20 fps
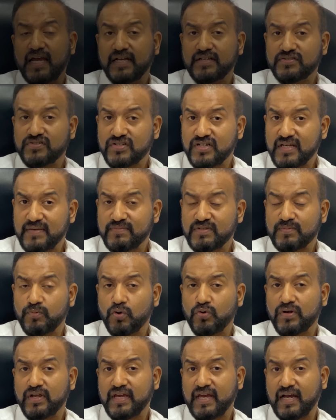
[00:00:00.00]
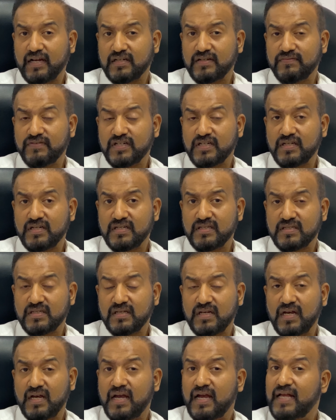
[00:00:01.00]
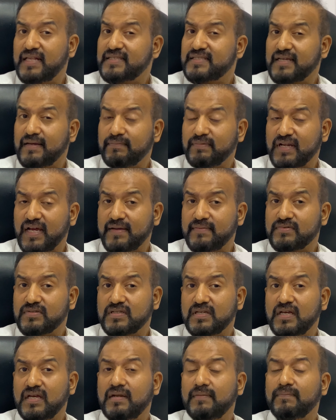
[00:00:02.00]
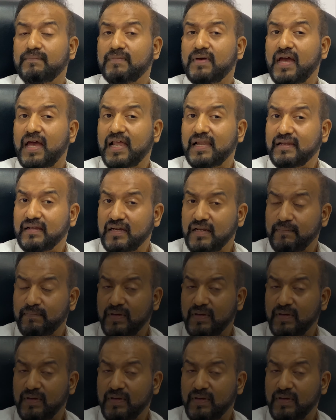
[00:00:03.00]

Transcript: extreme sporting activities, and sometimes in elderly